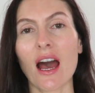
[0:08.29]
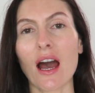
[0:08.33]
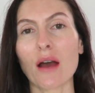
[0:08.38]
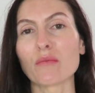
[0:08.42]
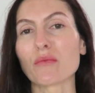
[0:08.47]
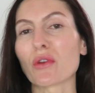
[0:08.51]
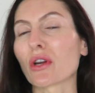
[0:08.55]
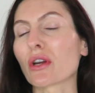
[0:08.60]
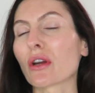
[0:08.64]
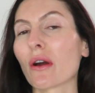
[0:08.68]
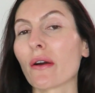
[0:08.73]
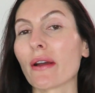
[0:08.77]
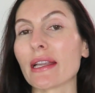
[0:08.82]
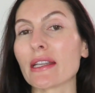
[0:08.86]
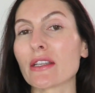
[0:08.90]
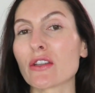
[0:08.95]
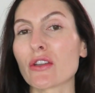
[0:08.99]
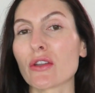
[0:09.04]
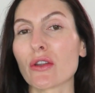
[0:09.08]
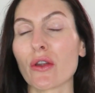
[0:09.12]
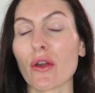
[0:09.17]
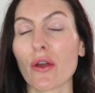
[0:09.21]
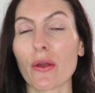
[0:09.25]
I'm not going
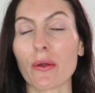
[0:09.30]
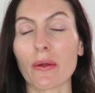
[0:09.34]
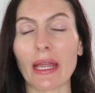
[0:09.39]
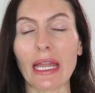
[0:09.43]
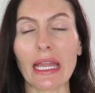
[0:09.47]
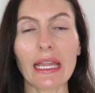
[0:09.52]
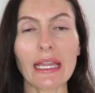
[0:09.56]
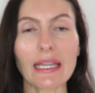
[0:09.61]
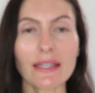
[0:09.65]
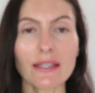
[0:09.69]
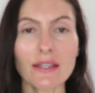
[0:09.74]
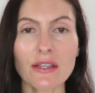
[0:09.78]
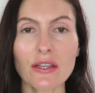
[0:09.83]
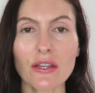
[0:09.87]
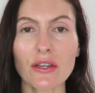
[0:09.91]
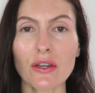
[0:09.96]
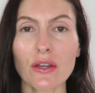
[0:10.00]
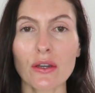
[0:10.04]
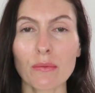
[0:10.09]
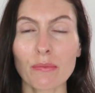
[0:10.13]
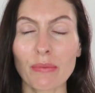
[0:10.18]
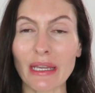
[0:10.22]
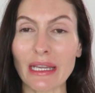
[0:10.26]
to go
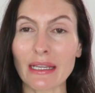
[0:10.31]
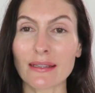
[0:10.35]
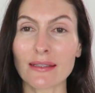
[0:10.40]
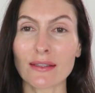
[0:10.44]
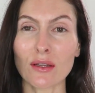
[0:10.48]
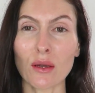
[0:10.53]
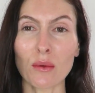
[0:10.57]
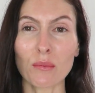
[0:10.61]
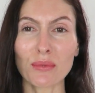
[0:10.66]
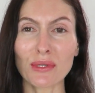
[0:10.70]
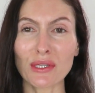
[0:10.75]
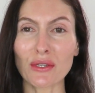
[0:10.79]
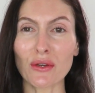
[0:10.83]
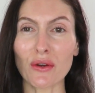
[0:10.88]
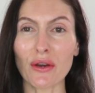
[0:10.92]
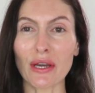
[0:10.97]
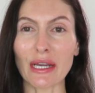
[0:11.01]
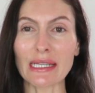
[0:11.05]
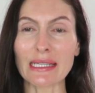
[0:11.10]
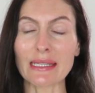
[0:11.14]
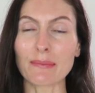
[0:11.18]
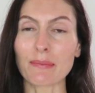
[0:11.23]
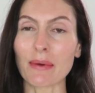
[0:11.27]
into big sob
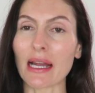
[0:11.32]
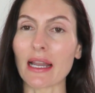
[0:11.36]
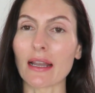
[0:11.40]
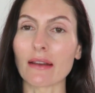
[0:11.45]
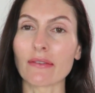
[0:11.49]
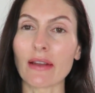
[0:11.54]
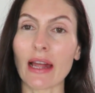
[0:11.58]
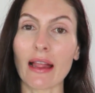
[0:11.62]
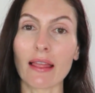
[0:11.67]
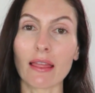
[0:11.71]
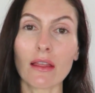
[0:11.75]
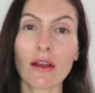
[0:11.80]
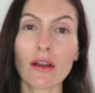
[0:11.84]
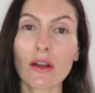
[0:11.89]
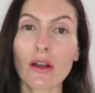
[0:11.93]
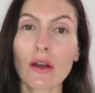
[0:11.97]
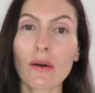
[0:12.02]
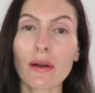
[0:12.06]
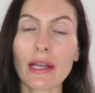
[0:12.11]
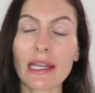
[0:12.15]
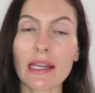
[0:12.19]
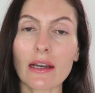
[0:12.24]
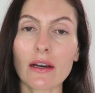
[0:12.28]
stories, but I've had a lot
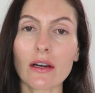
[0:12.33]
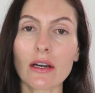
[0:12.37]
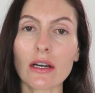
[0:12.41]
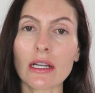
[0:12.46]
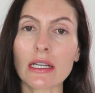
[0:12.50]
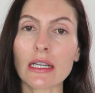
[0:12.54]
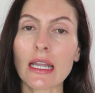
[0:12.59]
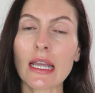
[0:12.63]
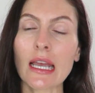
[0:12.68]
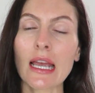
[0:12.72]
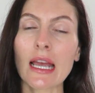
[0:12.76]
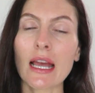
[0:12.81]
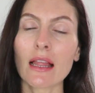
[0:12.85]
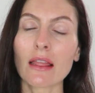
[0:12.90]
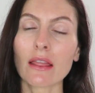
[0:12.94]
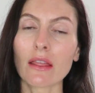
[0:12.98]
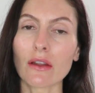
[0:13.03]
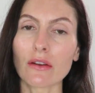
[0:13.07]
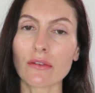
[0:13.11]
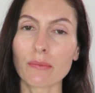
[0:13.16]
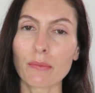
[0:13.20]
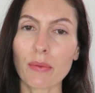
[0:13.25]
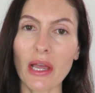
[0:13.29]
going on,
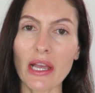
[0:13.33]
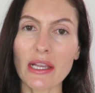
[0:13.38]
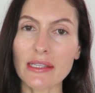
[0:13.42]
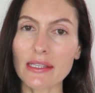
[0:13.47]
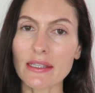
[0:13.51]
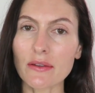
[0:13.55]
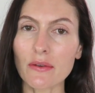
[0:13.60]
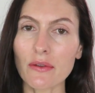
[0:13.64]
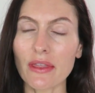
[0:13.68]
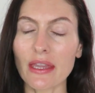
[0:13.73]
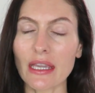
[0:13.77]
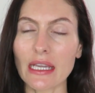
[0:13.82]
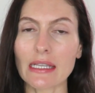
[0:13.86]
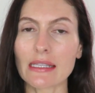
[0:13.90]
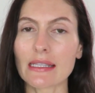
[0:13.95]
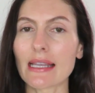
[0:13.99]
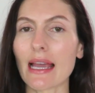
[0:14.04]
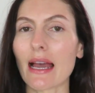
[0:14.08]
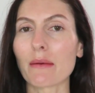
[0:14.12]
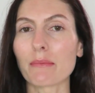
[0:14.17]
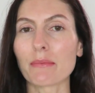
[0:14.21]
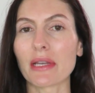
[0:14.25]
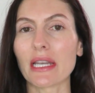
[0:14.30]
a lot of personal
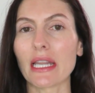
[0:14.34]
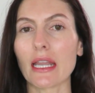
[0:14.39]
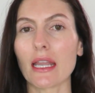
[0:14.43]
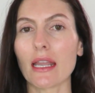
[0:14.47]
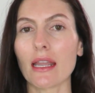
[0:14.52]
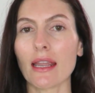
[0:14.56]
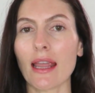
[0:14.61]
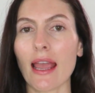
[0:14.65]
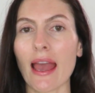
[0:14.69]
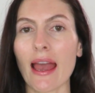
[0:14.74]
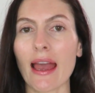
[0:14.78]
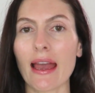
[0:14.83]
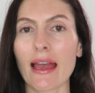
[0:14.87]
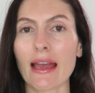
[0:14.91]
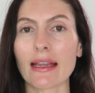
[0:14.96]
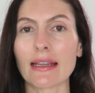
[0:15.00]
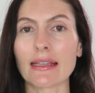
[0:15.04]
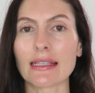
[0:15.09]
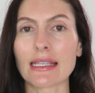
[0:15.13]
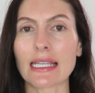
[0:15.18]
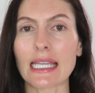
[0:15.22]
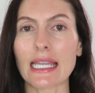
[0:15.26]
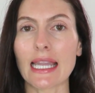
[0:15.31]
things happening,
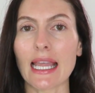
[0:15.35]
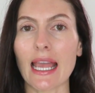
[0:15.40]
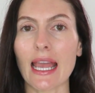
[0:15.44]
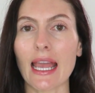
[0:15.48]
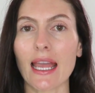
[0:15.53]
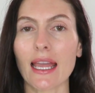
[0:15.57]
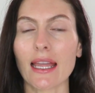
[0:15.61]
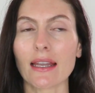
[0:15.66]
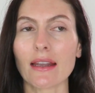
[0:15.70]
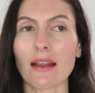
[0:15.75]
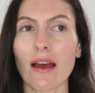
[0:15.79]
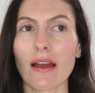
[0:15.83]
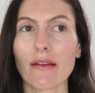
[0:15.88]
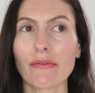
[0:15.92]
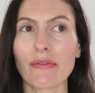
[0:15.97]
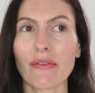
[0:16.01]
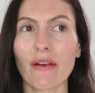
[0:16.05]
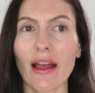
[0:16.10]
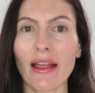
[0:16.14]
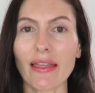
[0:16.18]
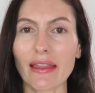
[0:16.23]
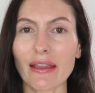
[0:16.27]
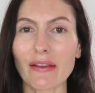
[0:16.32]
and then I
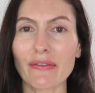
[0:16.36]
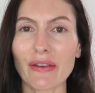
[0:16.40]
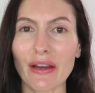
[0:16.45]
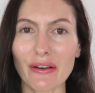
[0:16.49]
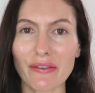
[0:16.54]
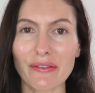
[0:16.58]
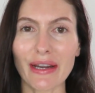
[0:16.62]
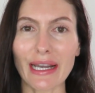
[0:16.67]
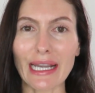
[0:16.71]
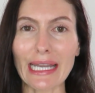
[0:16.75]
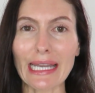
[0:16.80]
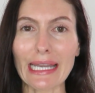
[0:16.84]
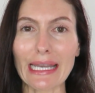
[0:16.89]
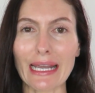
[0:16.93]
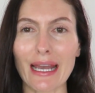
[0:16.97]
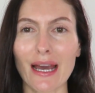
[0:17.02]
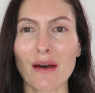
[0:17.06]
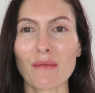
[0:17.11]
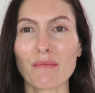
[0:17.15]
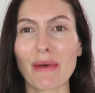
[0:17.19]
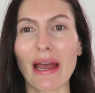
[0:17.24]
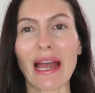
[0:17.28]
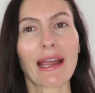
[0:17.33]
finally felt ready to
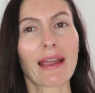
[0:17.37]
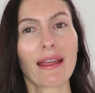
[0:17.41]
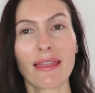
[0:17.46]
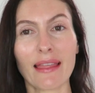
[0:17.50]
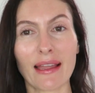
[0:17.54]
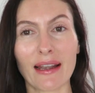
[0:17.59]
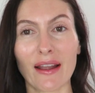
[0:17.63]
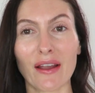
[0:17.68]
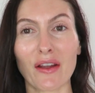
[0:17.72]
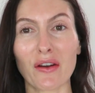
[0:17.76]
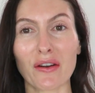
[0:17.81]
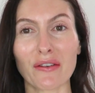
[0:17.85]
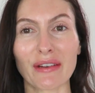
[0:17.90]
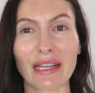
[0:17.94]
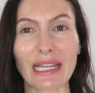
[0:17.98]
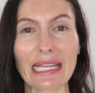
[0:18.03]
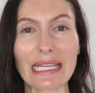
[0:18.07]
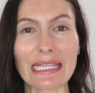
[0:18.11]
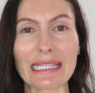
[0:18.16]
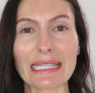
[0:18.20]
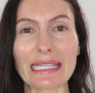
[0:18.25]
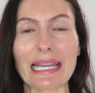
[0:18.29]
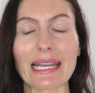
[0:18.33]
come back and then I got
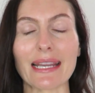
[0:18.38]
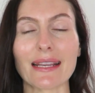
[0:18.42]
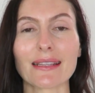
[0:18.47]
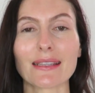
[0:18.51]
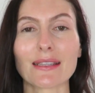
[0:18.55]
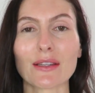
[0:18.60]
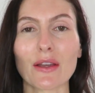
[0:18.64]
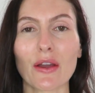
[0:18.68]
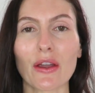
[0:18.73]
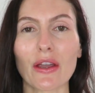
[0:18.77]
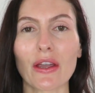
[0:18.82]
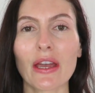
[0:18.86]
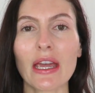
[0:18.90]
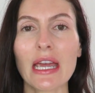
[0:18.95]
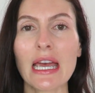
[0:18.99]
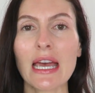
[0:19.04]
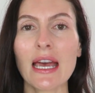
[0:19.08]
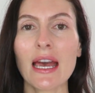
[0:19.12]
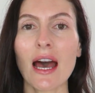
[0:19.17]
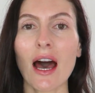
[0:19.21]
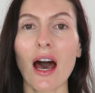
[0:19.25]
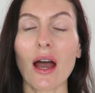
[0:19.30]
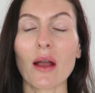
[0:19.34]
really sick. So
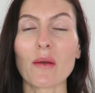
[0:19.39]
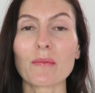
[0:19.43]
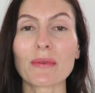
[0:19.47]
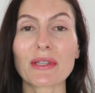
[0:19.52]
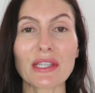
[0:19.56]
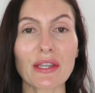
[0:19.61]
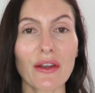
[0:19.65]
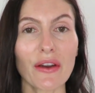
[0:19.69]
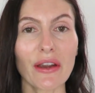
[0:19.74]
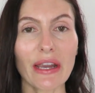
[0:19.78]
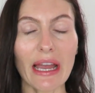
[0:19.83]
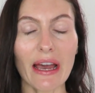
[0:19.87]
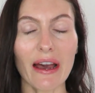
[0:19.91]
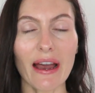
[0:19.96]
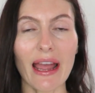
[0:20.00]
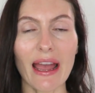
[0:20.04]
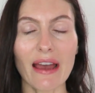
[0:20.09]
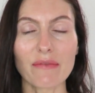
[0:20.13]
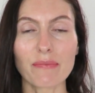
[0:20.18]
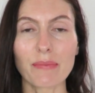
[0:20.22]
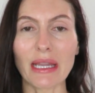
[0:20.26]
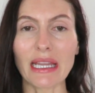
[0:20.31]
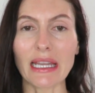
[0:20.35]
I'm sorry I
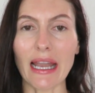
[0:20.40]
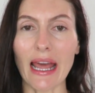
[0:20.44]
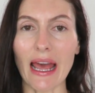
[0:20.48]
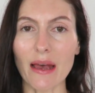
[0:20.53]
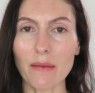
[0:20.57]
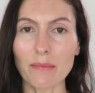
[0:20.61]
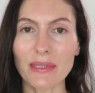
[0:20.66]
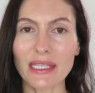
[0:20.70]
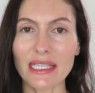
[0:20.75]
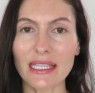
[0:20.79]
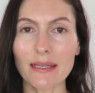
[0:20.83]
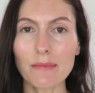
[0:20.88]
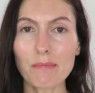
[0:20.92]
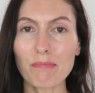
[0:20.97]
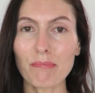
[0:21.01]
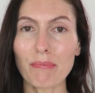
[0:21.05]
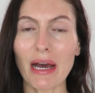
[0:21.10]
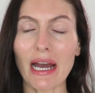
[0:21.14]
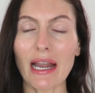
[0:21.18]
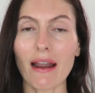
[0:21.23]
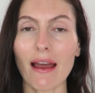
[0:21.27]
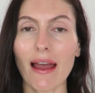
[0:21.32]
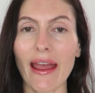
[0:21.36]
have been absent,
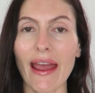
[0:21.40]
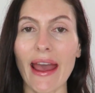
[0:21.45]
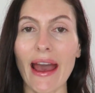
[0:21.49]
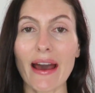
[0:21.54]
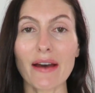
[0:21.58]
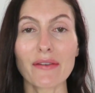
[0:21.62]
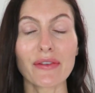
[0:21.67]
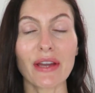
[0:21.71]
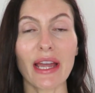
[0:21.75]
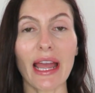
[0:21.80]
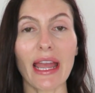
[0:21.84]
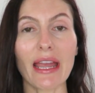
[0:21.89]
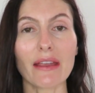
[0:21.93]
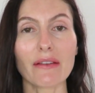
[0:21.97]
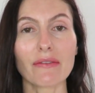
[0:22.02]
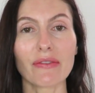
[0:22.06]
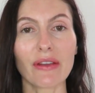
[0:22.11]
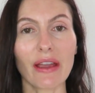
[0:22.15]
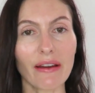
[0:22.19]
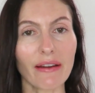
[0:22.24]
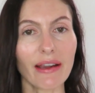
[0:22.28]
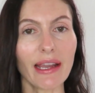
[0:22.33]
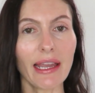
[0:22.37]
but I have a
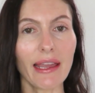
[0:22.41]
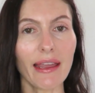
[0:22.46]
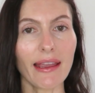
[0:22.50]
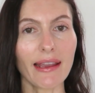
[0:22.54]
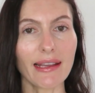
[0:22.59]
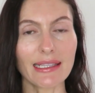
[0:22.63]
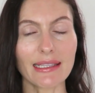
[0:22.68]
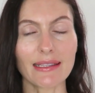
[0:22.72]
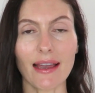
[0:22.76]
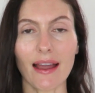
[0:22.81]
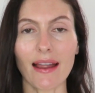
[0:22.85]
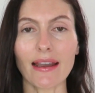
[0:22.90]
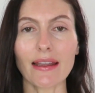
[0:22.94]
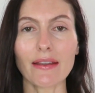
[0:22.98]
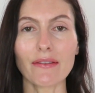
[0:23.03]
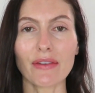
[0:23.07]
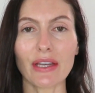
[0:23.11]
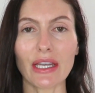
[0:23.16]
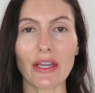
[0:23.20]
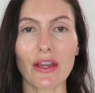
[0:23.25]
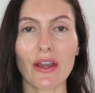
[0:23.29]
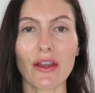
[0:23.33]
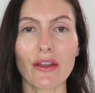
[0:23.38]
very exciting
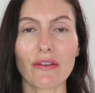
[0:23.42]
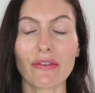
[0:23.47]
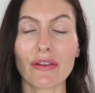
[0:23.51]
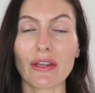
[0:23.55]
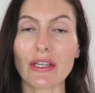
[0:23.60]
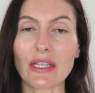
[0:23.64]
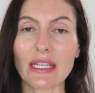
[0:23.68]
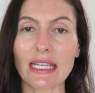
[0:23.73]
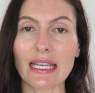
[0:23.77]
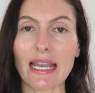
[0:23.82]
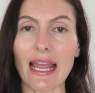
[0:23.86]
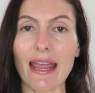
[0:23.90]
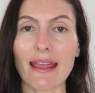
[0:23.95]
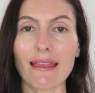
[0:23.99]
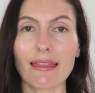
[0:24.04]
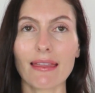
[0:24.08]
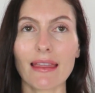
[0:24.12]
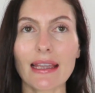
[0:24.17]
video for you today.